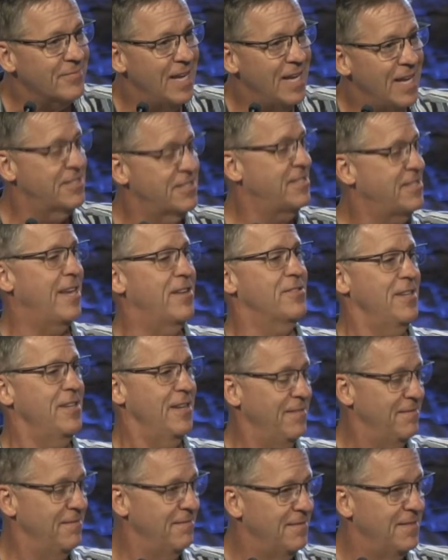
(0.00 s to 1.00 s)
That settles
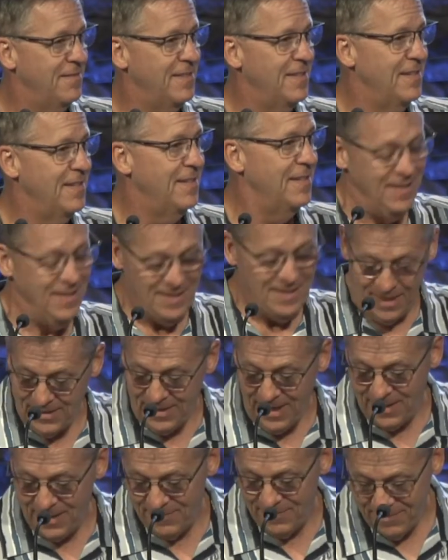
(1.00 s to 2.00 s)
it. And
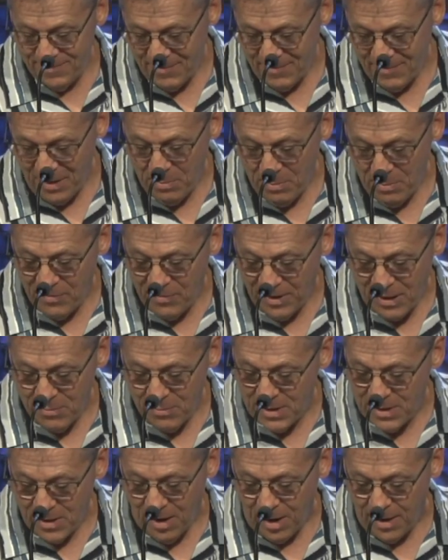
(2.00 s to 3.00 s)
yet they believe they can
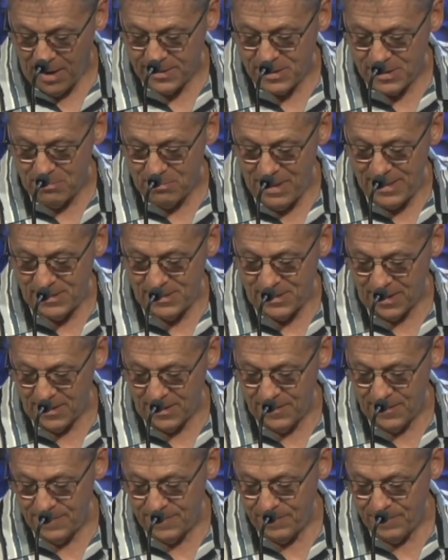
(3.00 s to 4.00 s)
be God. It's
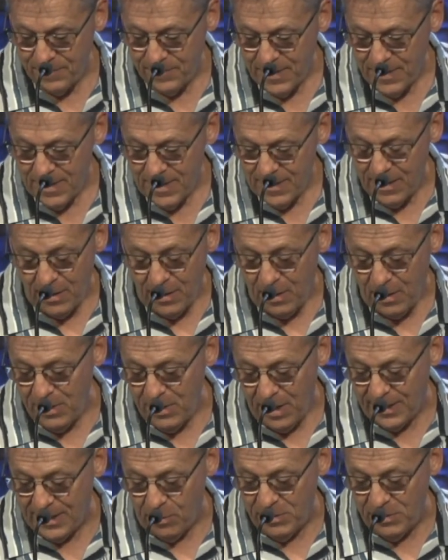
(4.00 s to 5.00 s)
amazing.
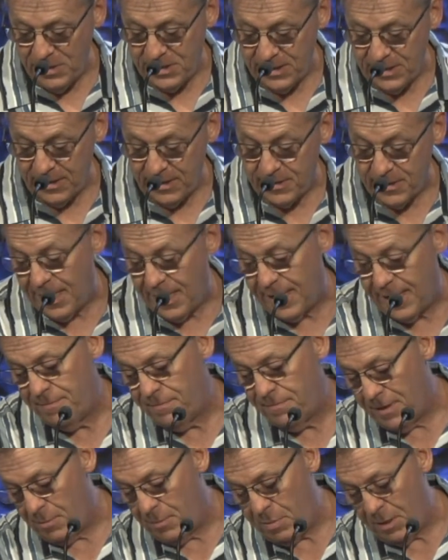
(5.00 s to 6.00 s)
And again, we see it today.
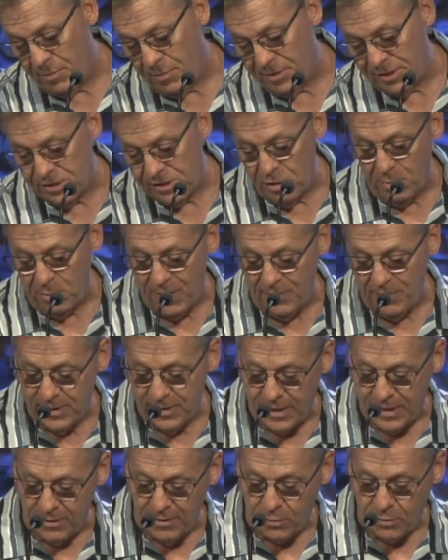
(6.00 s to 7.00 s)
Uh, people that still, even
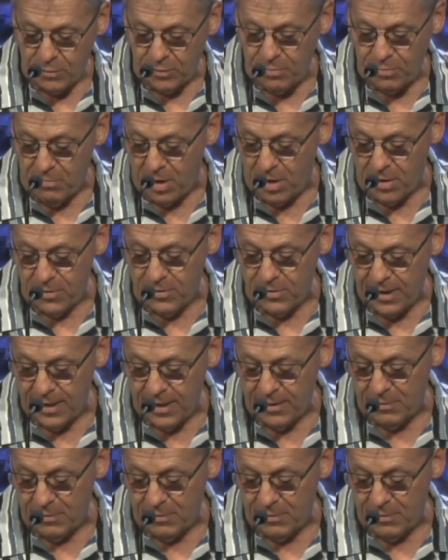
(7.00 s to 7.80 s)
again, like with modern day,